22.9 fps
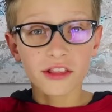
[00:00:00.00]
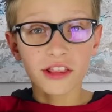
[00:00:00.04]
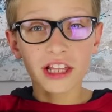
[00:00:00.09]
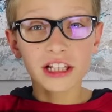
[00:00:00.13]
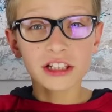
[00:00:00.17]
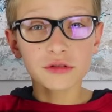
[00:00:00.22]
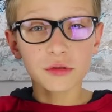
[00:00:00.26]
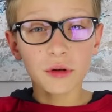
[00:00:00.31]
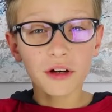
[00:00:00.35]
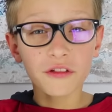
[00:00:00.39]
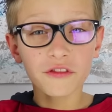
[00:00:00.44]

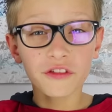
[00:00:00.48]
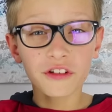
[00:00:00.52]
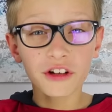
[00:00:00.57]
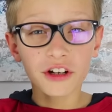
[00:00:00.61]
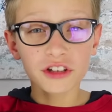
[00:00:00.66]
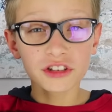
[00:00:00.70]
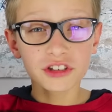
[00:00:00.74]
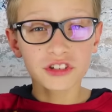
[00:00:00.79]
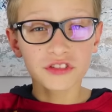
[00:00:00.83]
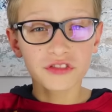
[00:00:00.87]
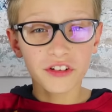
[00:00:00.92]
This one
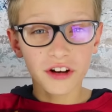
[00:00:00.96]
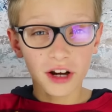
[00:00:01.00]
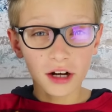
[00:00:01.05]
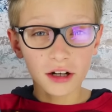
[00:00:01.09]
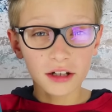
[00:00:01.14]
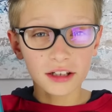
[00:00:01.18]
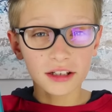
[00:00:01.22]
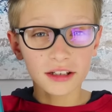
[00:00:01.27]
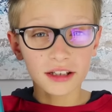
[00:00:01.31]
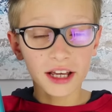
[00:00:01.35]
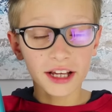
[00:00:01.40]
feels
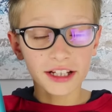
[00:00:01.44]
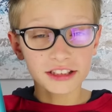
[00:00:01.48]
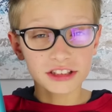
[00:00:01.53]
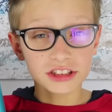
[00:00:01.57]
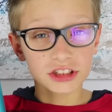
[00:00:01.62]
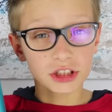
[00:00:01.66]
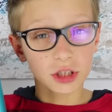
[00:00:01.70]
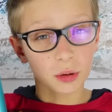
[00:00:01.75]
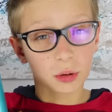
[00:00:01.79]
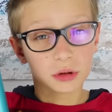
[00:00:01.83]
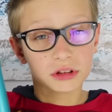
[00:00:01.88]
very light,
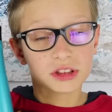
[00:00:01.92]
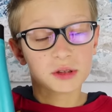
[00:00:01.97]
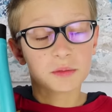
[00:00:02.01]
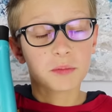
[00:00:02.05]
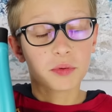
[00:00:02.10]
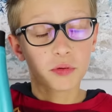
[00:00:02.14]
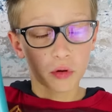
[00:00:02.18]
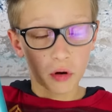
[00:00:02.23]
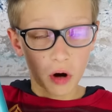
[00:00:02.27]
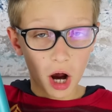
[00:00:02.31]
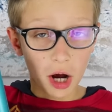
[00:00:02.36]
so it's
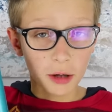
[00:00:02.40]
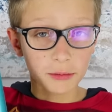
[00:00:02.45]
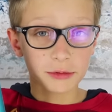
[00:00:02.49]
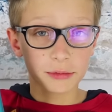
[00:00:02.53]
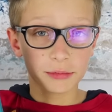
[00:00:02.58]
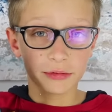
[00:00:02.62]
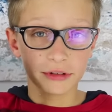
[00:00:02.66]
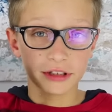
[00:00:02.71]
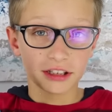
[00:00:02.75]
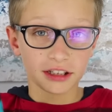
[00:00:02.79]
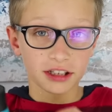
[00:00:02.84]

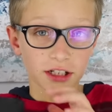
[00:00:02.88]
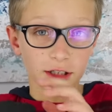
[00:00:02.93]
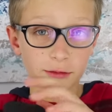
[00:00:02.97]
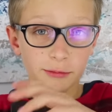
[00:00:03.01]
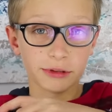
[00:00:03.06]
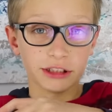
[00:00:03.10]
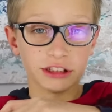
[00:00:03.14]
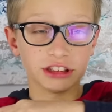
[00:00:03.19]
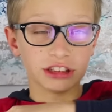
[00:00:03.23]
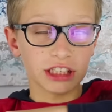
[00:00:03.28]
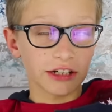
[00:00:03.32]
probably gonna
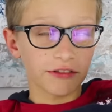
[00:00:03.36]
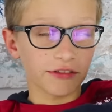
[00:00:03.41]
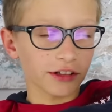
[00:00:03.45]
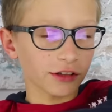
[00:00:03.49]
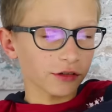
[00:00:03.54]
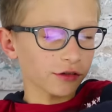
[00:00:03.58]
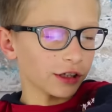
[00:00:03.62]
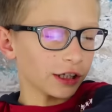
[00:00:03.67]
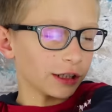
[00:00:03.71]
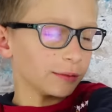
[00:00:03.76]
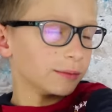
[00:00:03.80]
be shaving
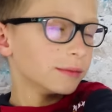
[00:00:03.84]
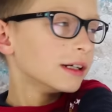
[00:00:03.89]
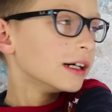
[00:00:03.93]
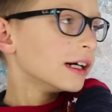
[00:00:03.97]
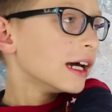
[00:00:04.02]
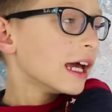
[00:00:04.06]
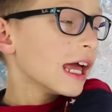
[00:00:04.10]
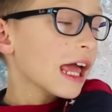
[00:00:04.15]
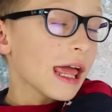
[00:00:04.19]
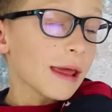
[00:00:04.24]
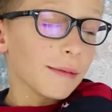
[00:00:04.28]
cream.
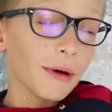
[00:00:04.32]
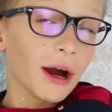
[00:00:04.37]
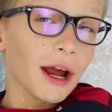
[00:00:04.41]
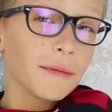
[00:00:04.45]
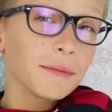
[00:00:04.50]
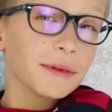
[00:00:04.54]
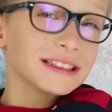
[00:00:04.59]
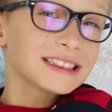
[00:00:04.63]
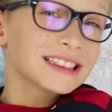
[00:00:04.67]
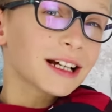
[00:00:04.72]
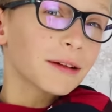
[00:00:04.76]
It
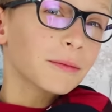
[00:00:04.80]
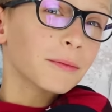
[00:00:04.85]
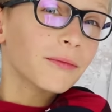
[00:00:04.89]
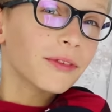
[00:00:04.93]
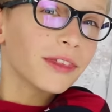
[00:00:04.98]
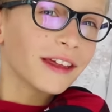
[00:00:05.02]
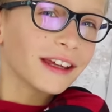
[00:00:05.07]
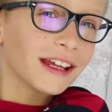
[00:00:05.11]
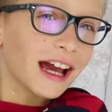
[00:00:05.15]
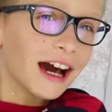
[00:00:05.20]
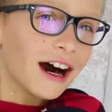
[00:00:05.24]
might be
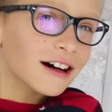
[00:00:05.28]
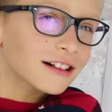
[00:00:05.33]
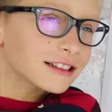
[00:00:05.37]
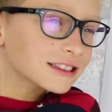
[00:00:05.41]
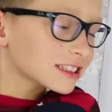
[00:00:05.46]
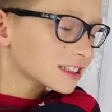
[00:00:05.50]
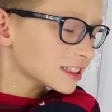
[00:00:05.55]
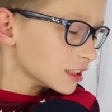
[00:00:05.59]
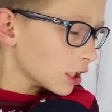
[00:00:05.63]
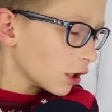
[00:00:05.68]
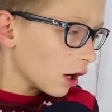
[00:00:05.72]
something
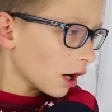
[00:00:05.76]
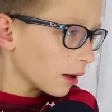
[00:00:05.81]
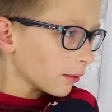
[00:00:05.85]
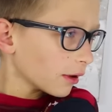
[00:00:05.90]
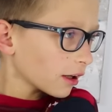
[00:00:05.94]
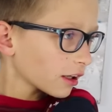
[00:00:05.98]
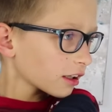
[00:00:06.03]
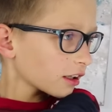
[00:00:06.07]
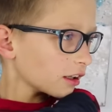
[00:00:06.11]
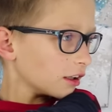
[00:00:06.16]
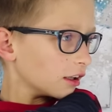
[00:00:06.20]
else, so I'm
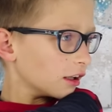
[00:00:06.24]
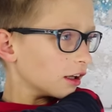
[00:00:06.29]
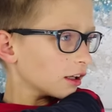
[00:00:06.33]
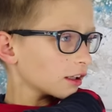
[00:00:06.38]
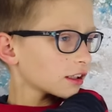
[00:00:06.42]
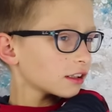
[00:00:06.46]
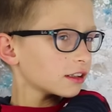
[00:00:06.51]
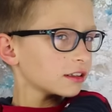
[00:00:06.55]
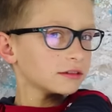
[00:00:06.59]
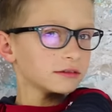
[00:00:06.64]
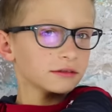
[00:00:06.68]
not
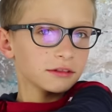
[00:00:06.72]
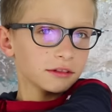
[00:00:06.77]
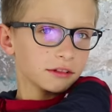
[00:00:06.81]
gonna look.